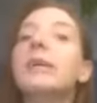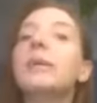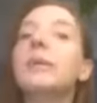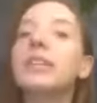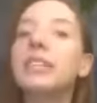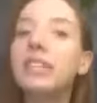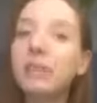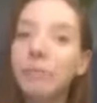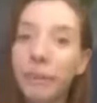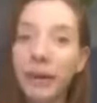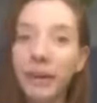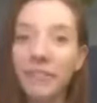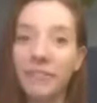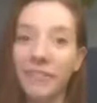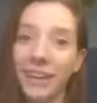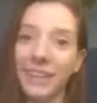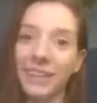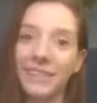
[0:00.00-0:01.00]
which is
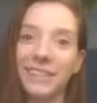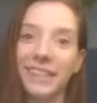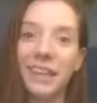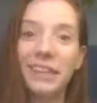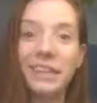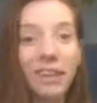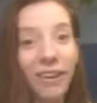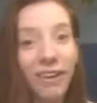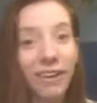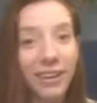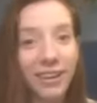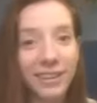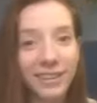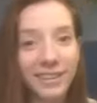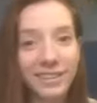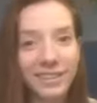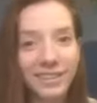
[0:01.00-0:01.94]
perfect to start.